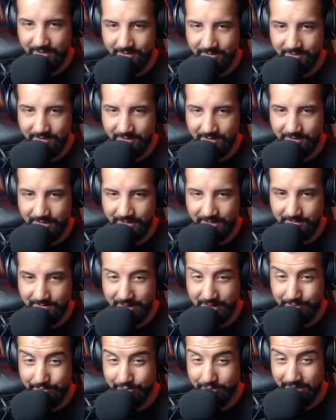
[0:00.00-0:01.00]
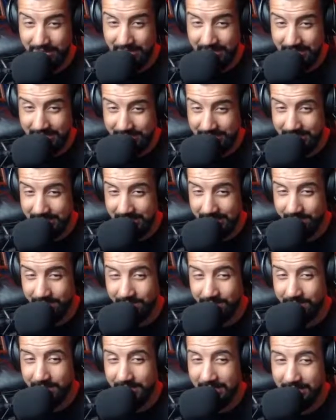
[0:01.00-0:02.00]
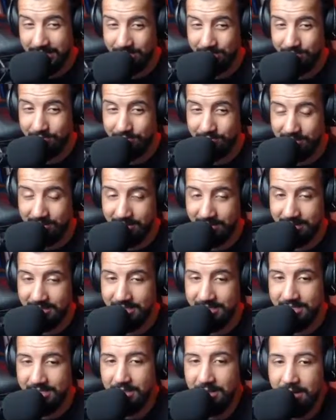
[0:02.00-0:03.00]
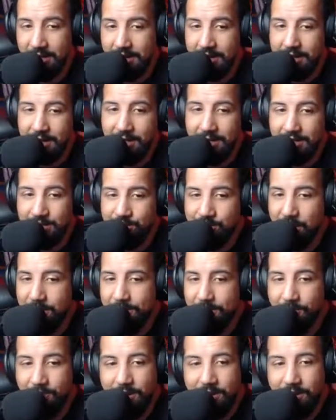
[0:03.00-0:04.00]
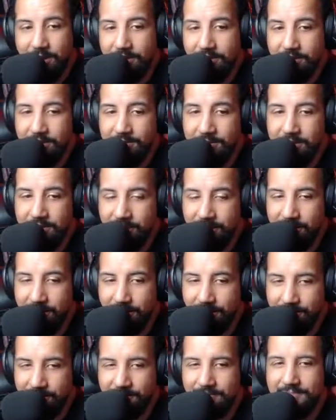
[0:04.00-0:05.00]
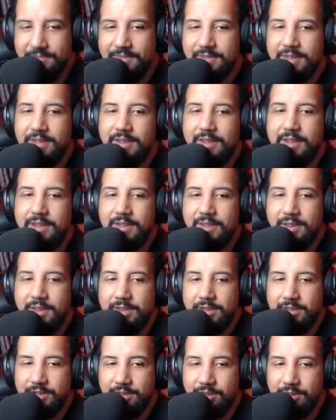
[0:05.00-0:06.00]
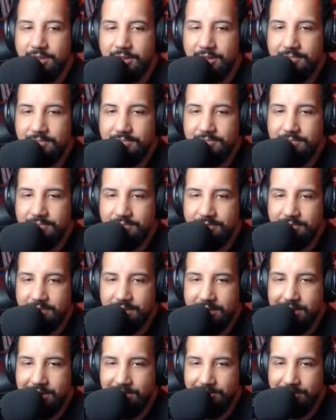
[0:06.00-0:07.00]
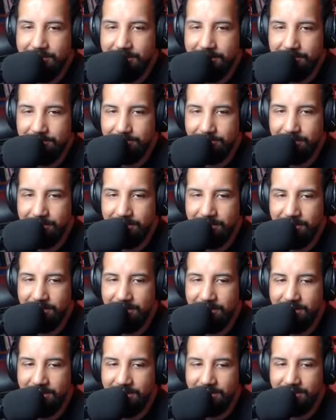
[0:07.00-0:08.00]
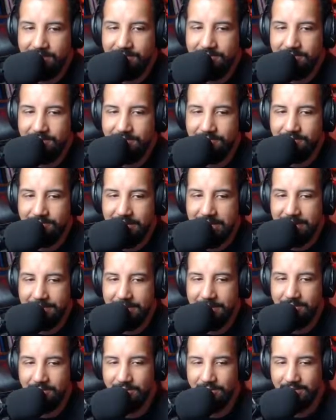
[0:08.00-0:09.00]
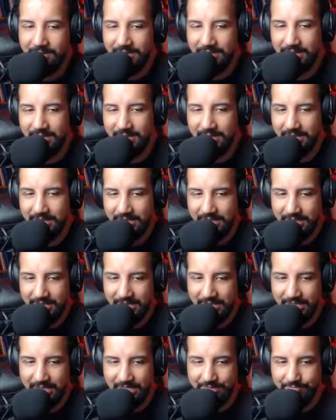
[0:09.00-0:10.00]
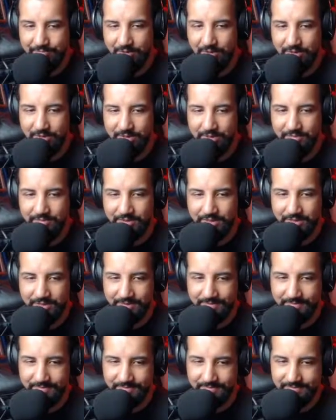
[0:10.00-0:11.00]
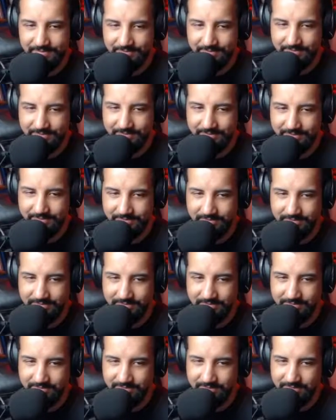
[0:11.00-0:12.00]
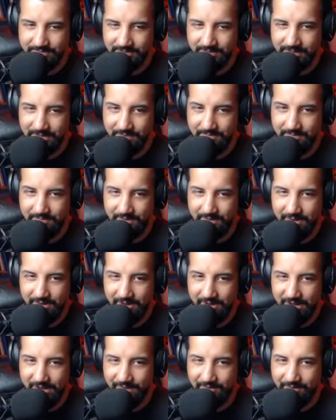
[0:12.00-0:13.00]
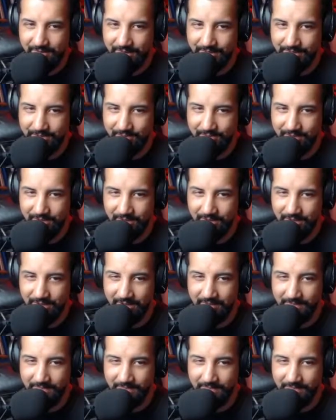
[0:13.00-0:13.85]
I'll look at my plans and get rid of the extra plans. I'll drop it right here on the ground. Yep. I'll look at my flim flam, get rid of the explosives. Yep, everything's okay.